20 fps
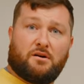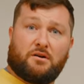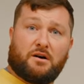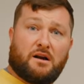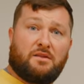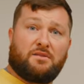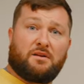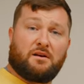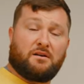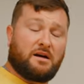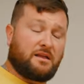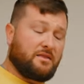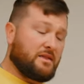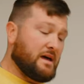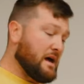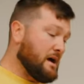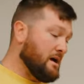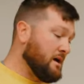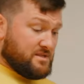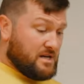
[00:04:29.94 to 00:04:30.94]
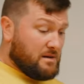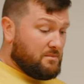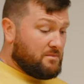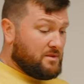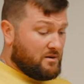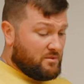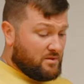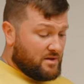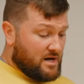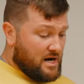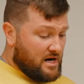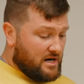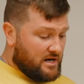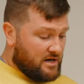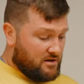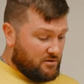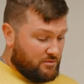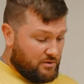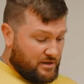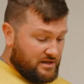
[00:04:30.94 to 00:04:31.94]
or anything like that. Same thing with
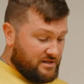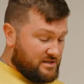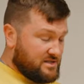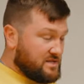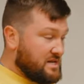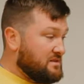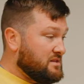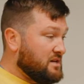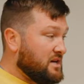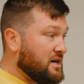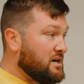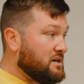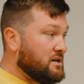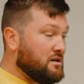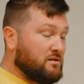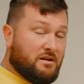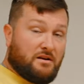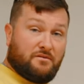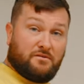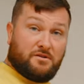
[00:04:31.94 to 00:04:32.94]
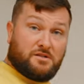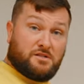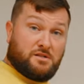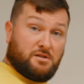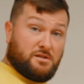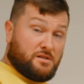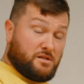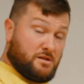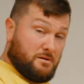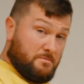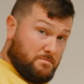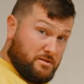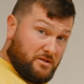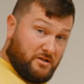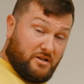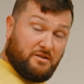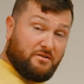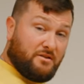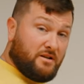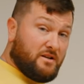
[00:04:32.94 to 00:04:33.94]
audio. We're gonna set the audio level so it's
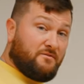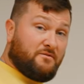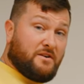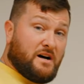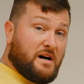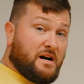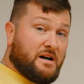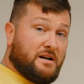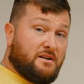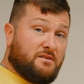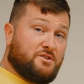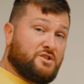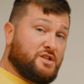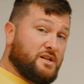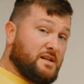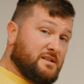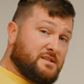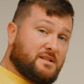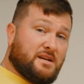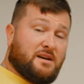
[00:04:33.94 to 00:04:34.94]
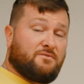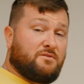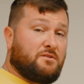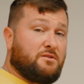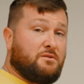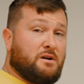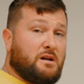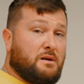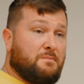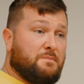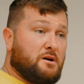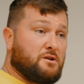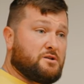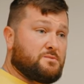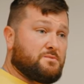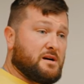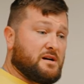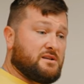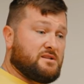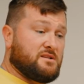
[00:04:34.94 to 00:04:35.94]
completely fine. She doesn't have to do any
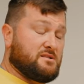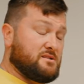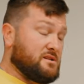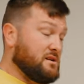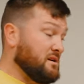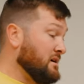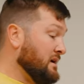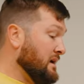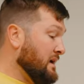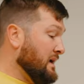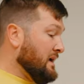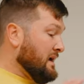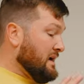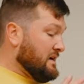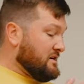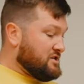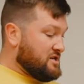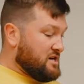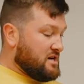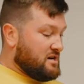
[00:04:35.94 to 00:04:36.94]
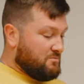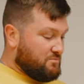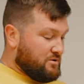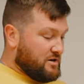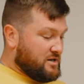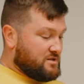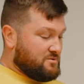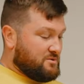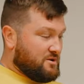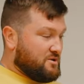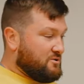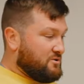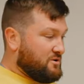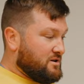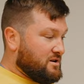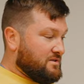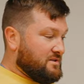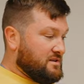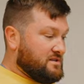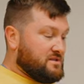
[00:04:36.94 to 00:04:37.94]
post-processing and she can press
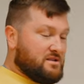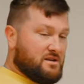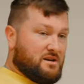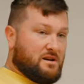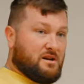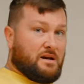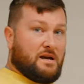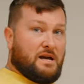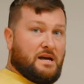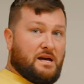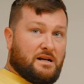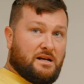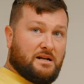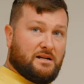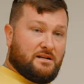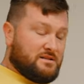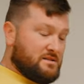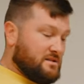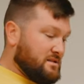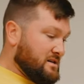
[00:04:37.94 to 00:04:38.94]
record on this thing and it is